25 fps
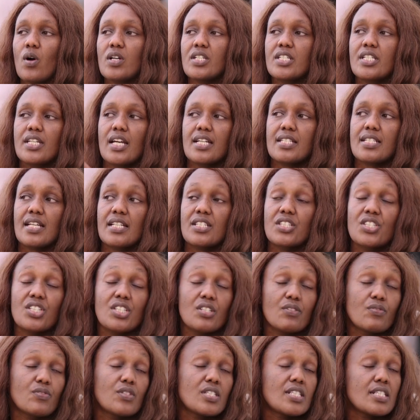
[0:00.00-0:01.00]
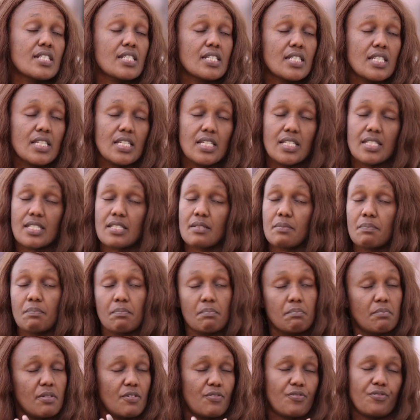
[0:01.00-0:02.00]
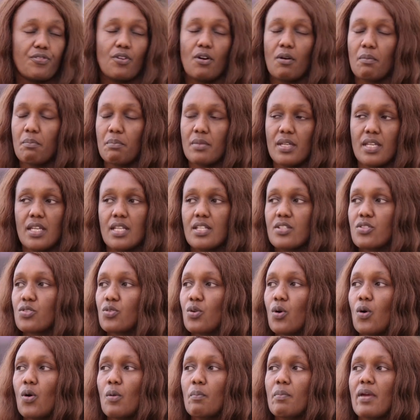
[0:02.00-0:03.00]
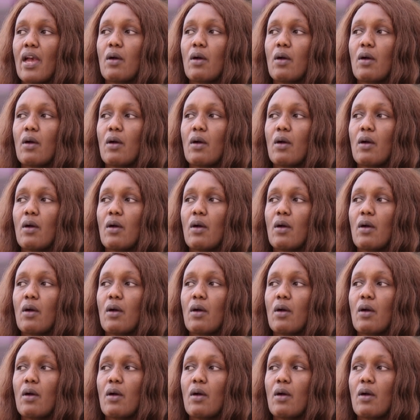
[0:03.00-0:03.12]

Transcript: What he has achieved is his before me. So me, I